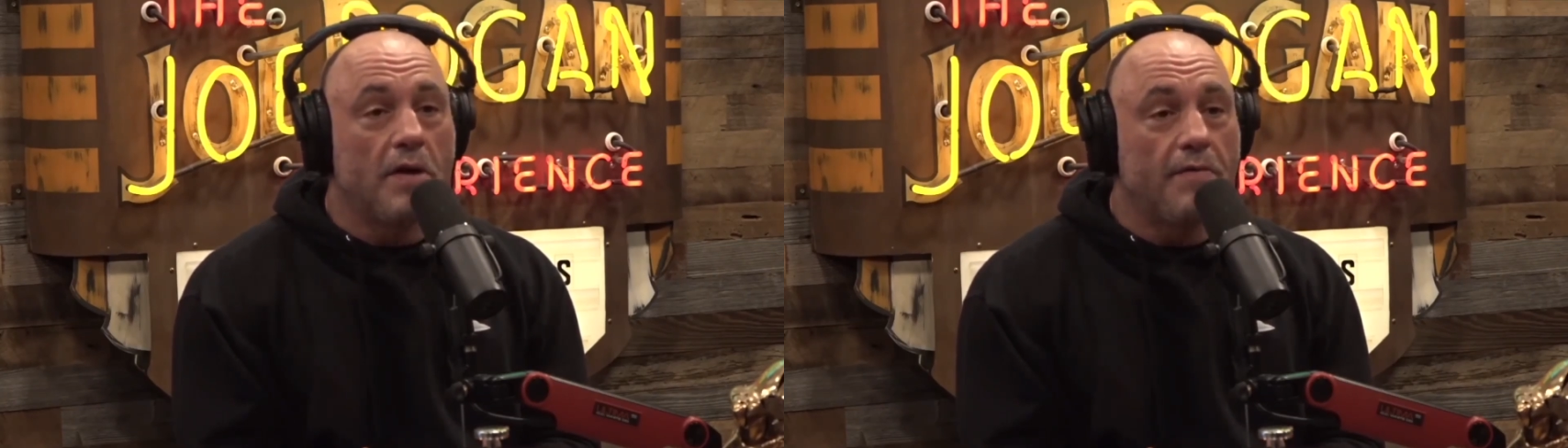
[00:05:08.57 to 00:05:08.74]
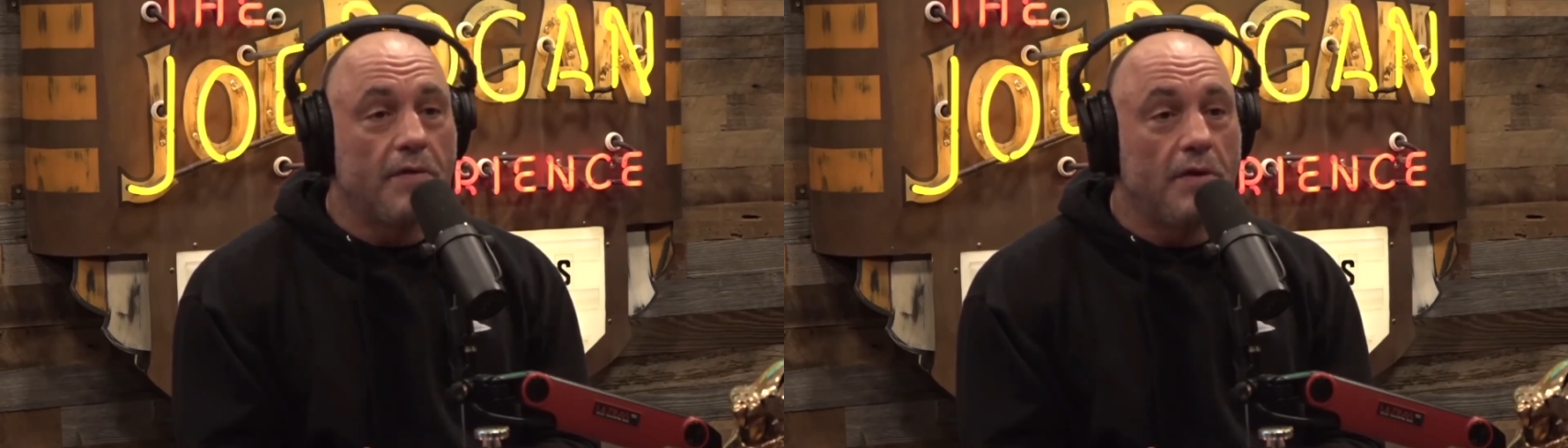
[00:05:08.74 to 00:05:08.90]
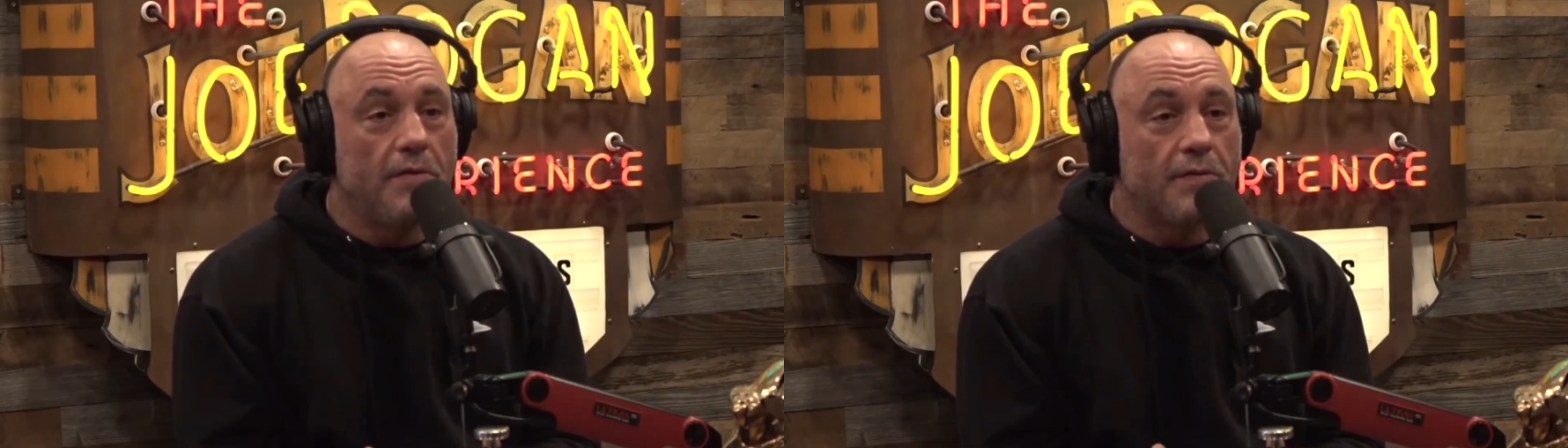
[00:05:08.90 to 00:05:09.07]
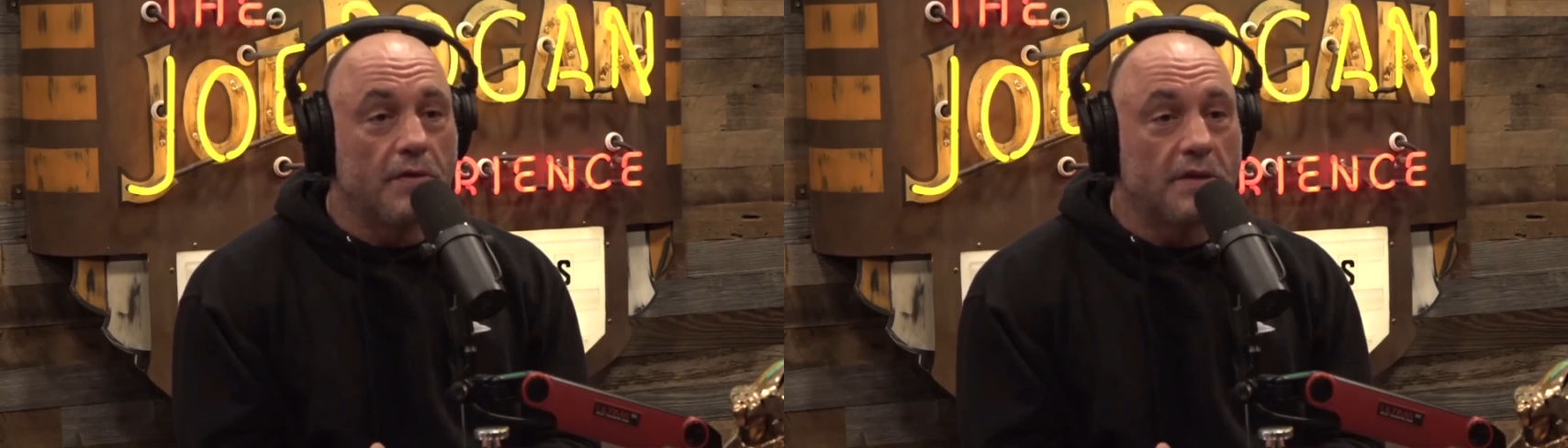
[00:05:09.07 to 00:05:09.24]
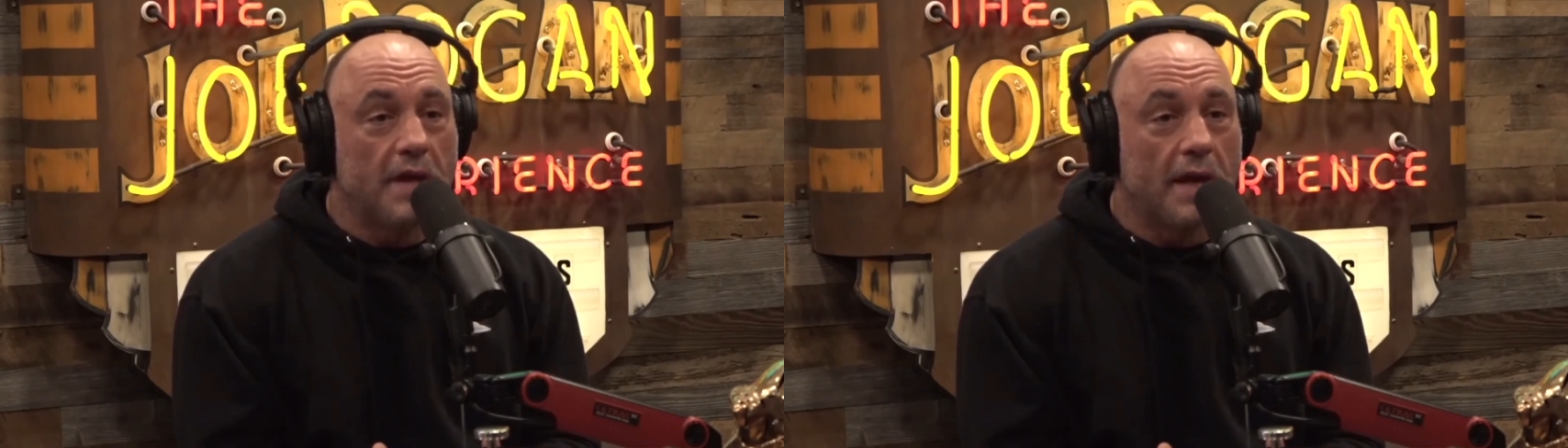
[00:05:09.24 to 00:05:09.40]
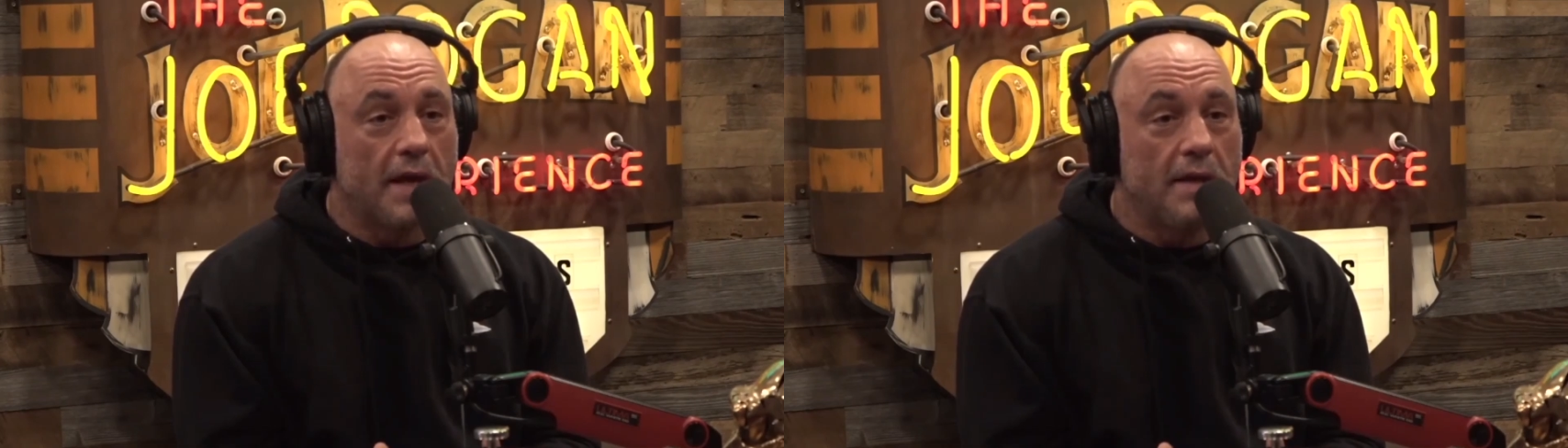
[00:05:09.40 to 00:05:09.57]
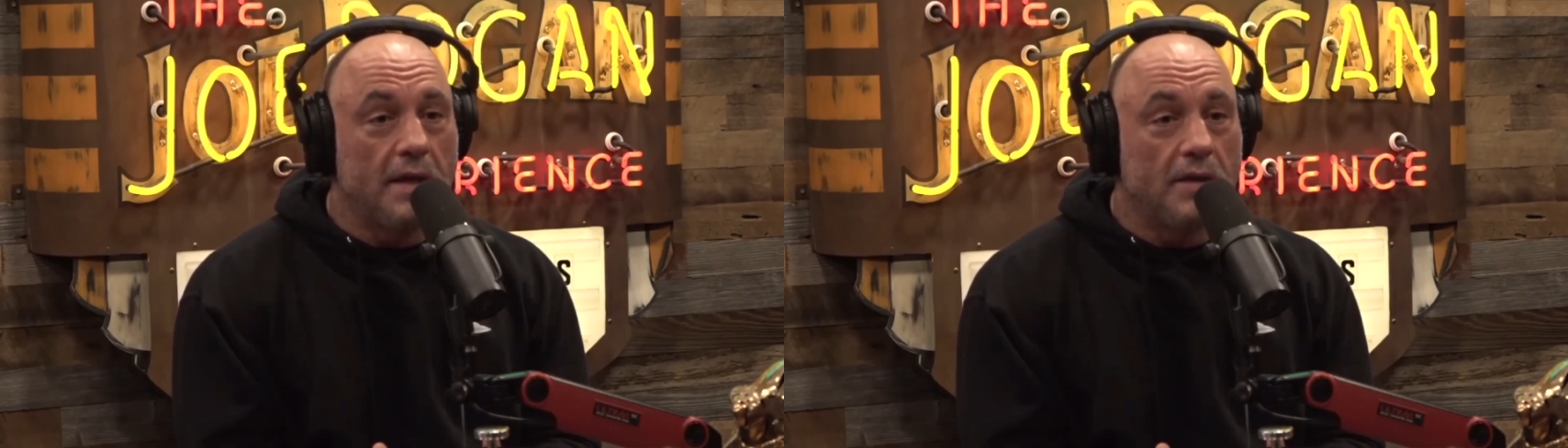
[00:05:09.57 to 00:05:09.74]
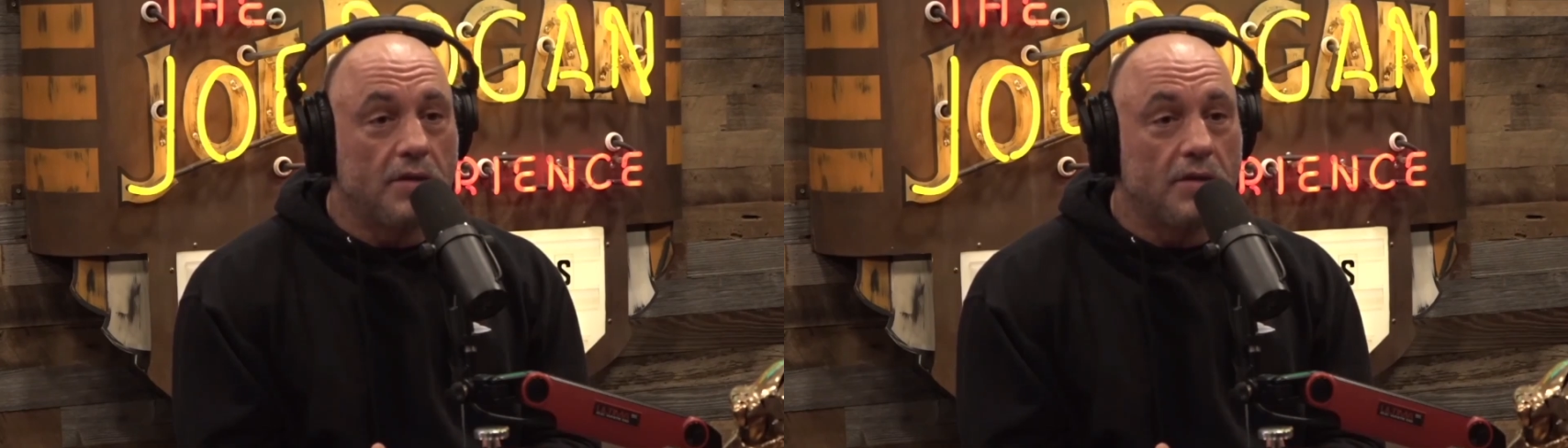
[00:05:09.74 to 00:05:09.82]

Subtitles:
over you for a second and then it